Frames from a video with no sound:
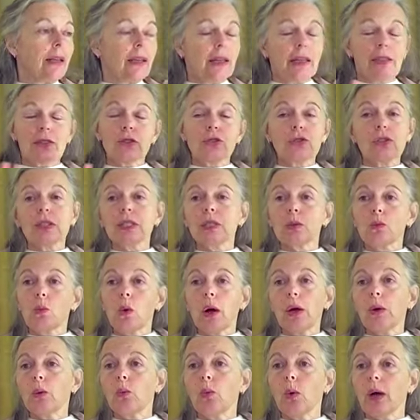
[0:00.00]
It's just
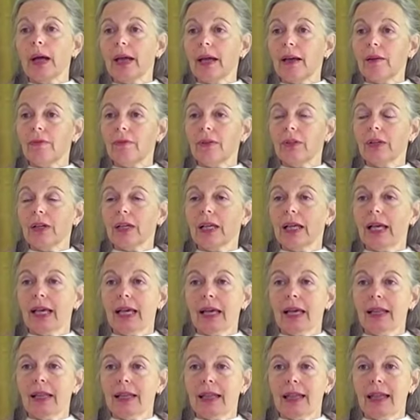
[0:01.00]
one way of
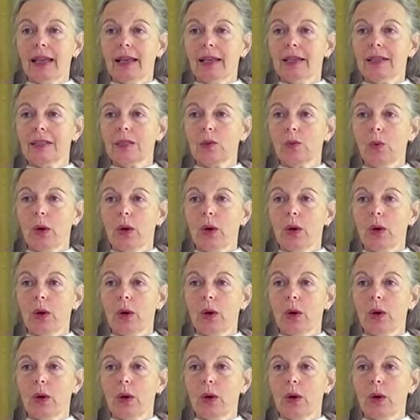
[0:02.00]
looking at things,